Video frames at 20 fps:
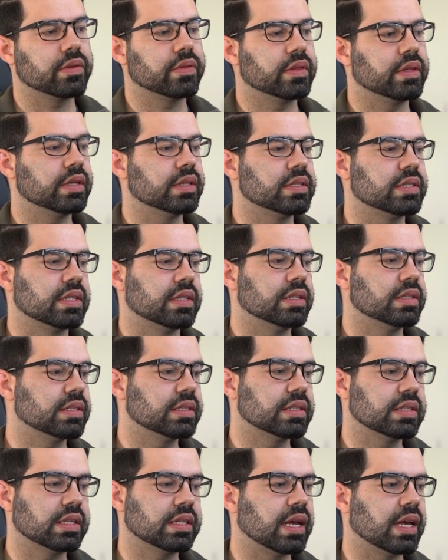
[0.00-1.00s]
this, and this
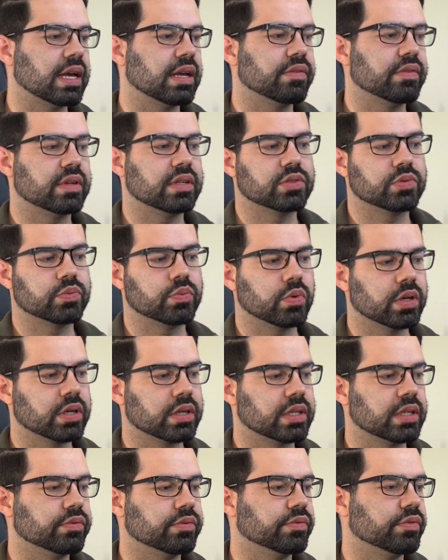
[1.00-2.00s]
is live and it's
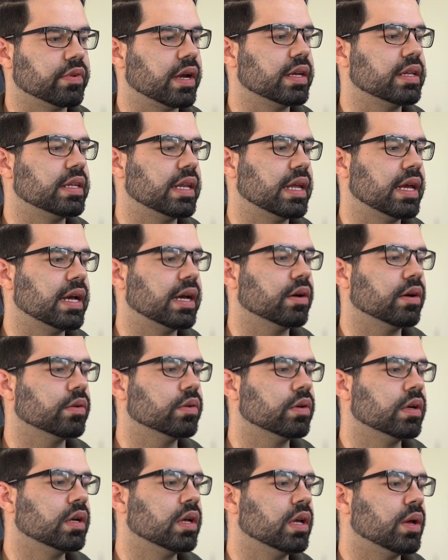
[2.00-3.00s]
working right
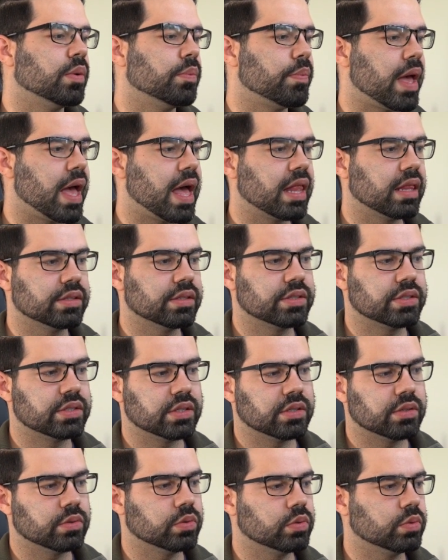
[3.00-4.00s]
now.
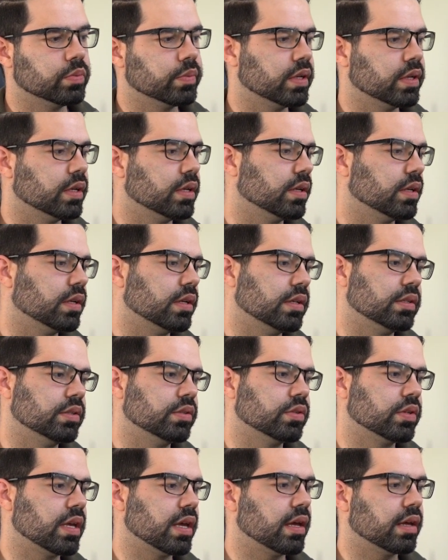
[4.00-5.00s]
Balancer, UMA, and
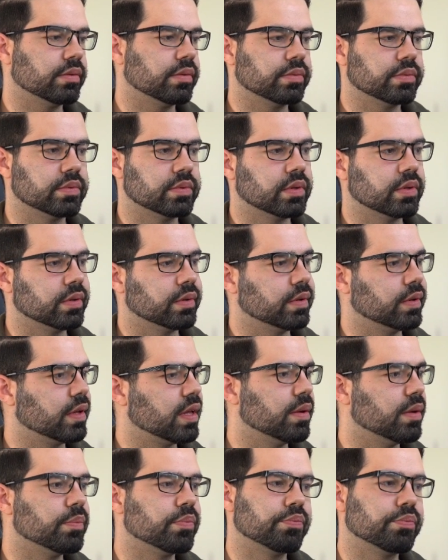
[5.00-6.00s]
you got
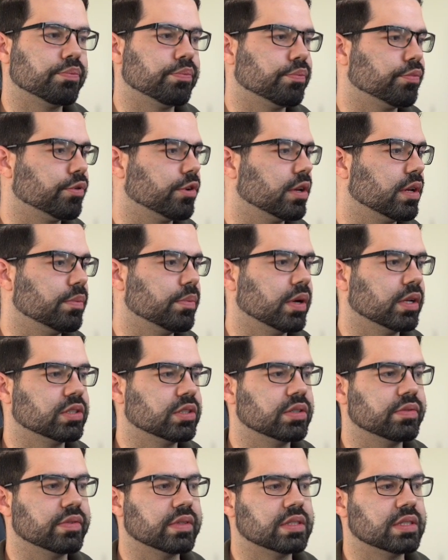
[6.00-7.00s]
pretty much
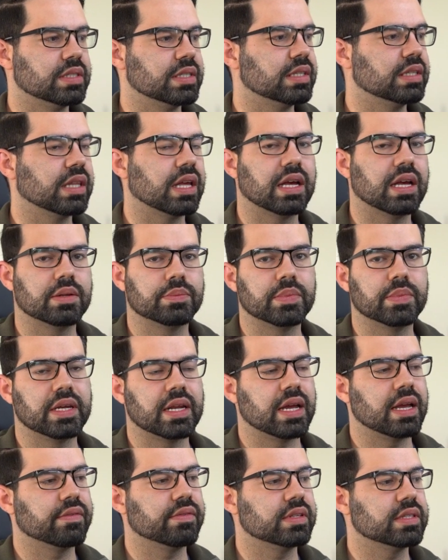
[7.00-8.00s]
even Z-Lot, man.
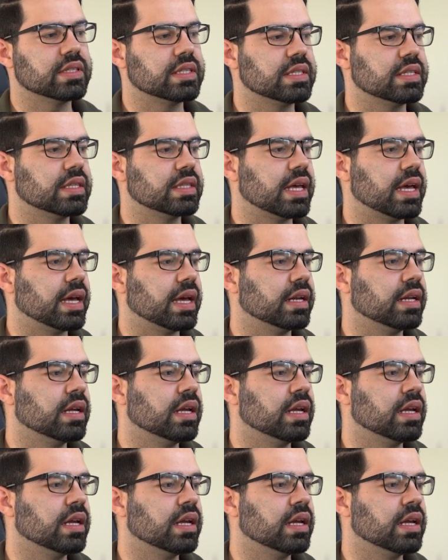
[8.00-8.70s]
I haven't seen that